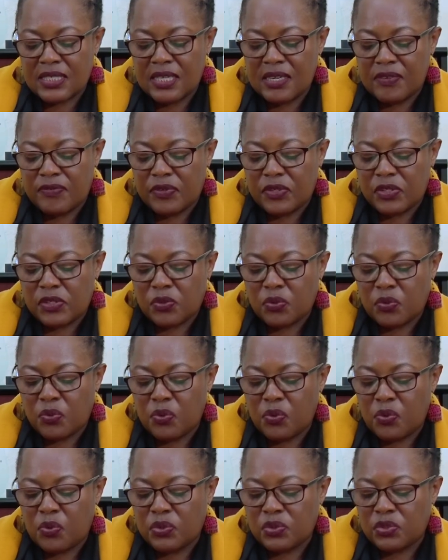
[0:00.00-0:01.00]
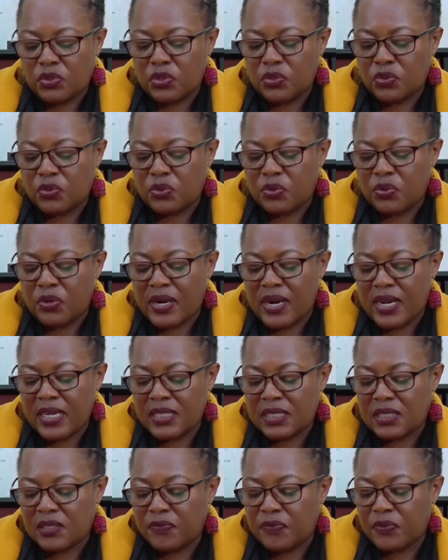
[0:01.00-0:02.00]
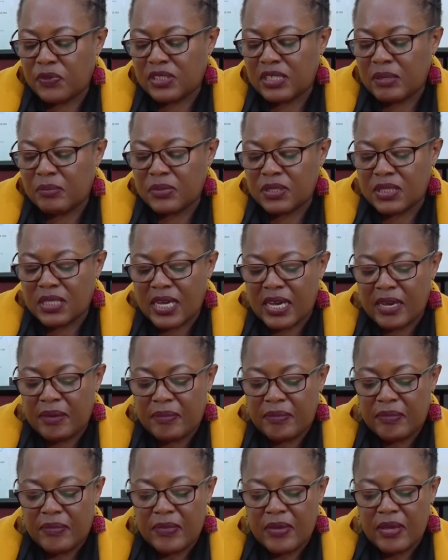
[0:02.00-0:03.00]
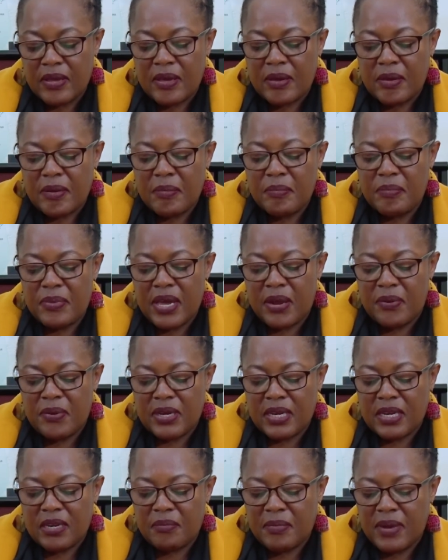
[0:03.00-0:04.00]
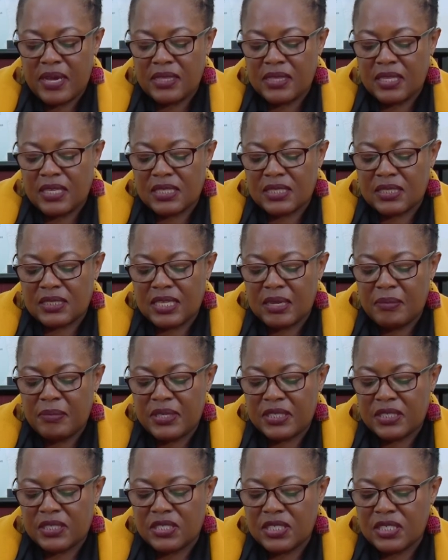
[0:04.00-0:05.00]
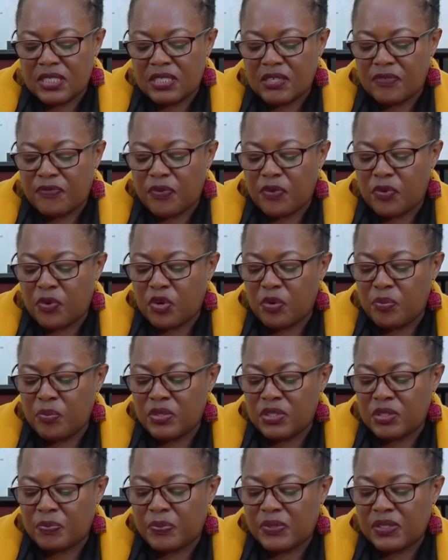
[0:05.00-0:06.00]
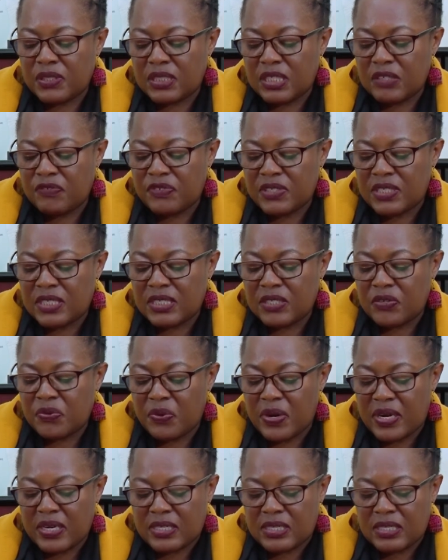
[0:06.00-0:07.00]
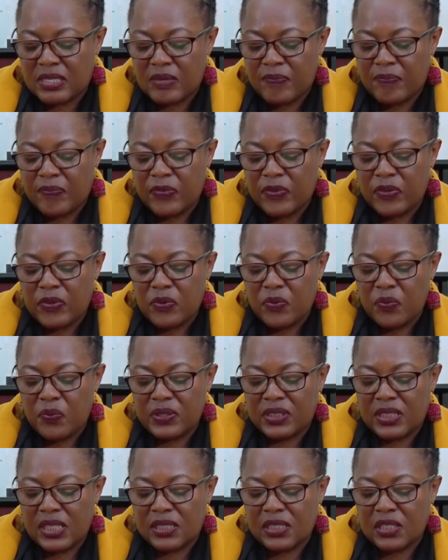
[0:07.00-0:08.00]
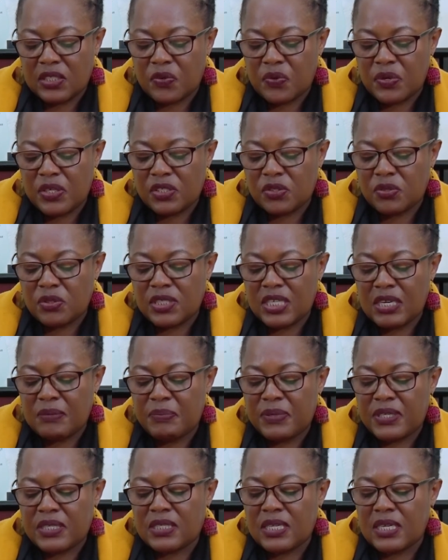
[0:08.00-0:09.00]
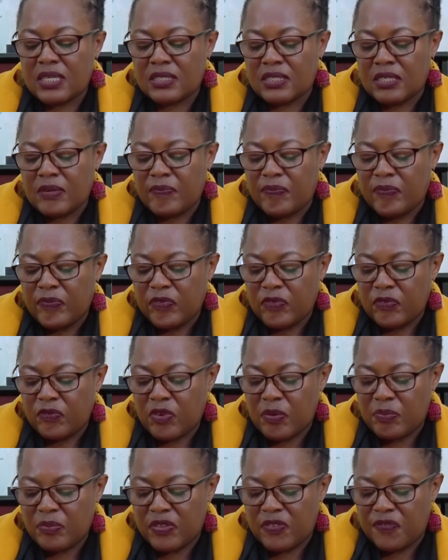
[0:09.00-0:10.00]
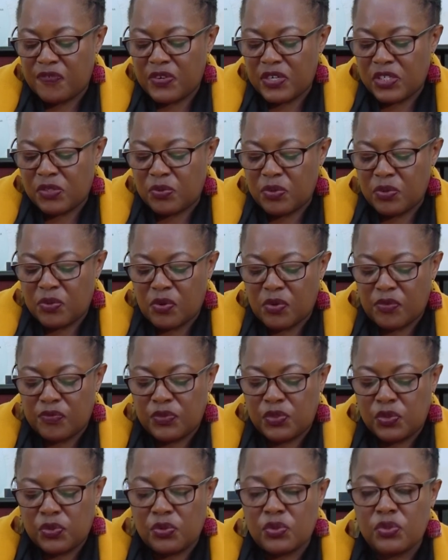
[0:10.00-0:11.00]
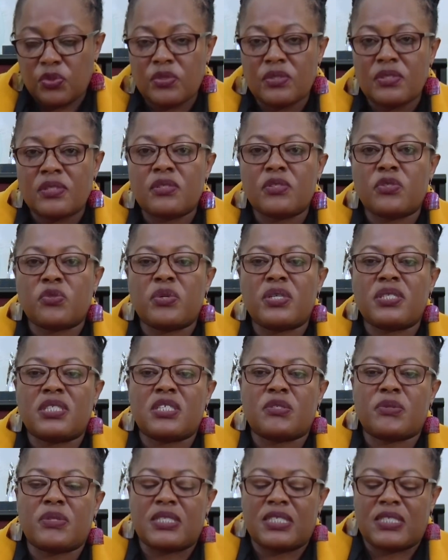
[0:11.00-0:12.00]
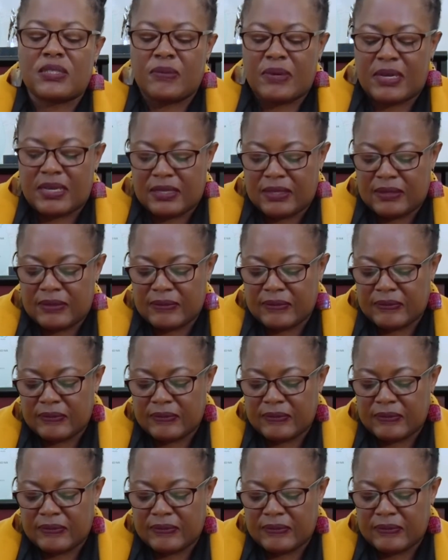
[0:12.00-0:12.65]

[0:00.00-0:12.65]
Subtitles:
levels will continue to rise for some time, bearing in mind the established data for community positivity rate, which has increased to 10% from the first week of June 2021.